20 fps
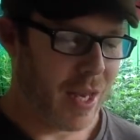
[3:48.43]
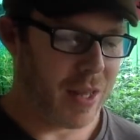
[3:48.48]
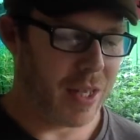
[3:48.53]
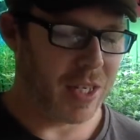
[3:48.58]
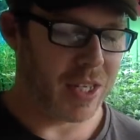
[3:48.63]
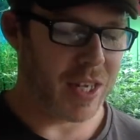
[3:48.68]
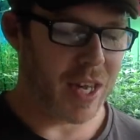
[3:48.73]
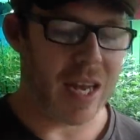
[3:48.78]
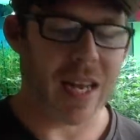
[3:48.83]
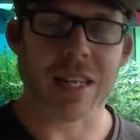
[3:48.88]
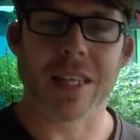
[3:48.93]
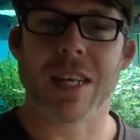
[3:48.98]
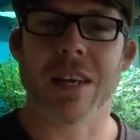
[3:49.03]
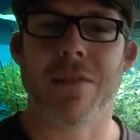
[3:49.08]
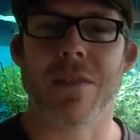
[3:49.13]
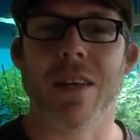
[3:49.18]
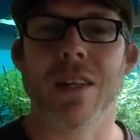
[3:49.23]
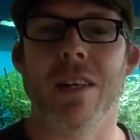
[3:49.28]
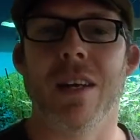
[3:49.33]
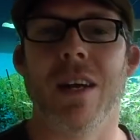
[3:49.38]

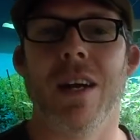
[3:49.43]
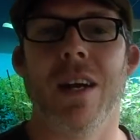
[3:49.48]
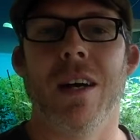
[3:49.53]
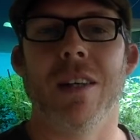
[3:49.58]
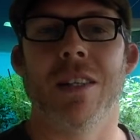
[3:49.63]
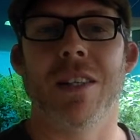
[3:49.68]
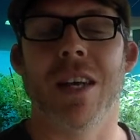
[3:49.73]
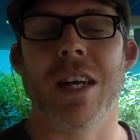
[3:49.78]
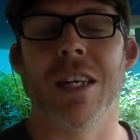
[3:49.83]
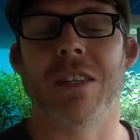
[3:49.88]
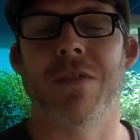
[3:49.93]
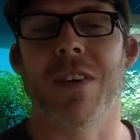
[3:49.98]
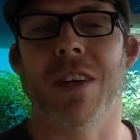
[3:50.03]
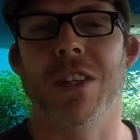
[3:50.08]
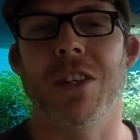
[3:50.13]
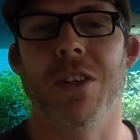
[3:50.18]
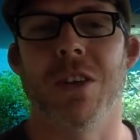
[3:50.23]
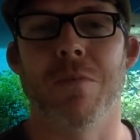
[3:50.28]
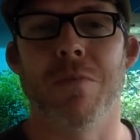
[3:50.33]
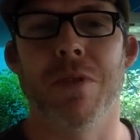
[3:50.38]
science
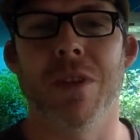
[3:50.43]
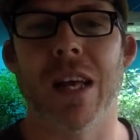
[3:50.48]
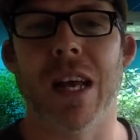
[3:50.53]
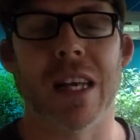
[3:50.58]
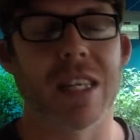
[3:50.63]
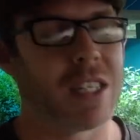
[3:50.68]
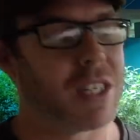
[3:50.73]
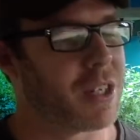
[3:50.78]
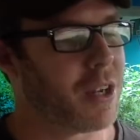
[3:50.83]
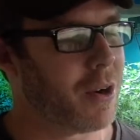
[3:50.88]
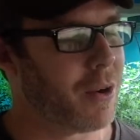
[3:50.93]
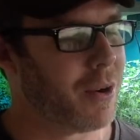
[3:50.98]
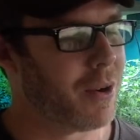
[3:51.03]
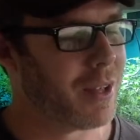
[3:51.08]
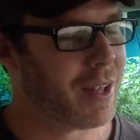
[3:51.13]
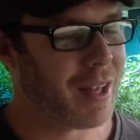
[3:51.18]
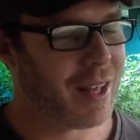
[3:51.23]
fictional place, so